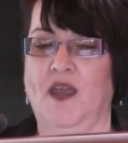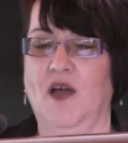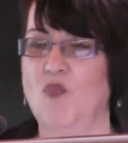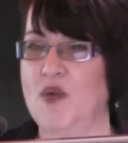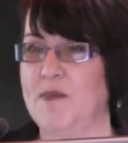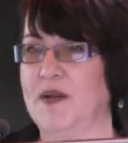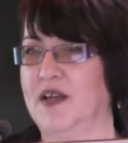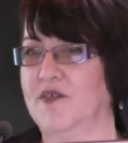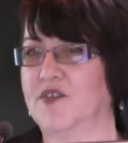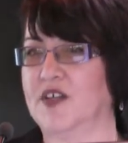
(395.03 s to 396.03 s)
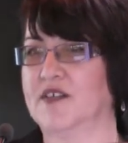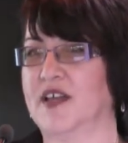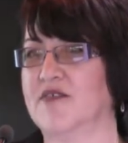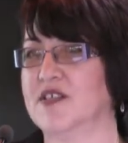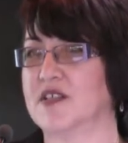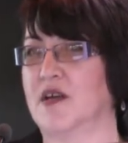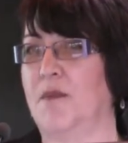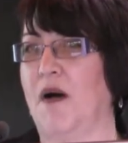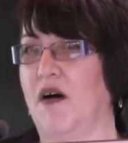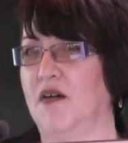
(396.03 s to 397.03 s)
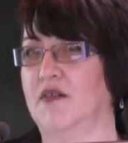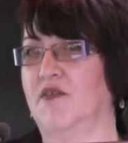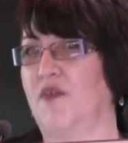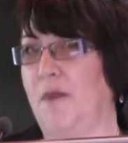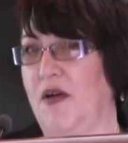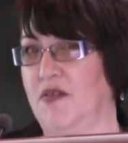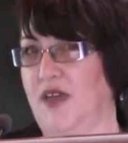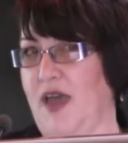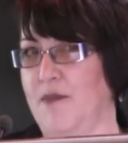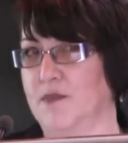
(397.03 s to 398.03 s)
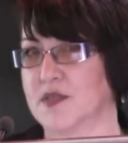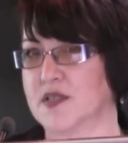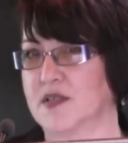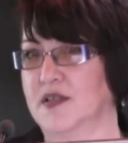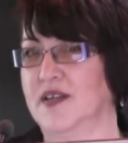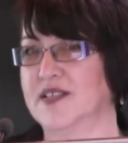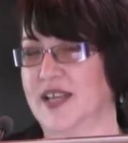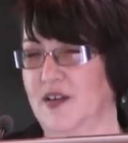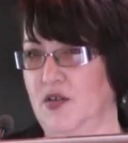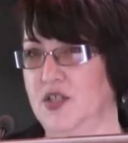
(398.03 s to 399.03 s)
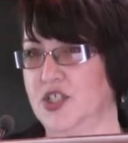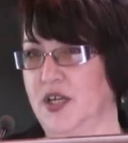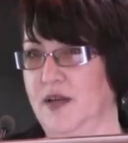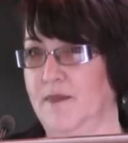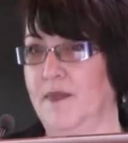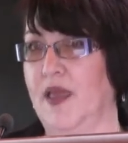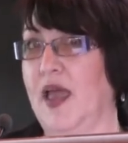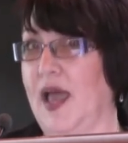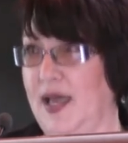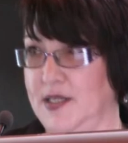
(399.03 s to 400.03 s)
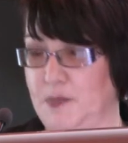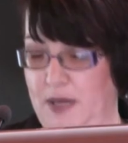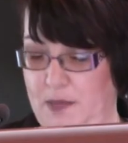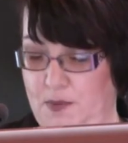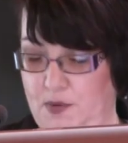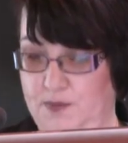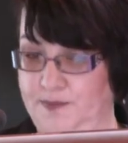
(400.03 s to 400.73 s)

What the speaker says: And we believe that there is a part for both camps, technology and people.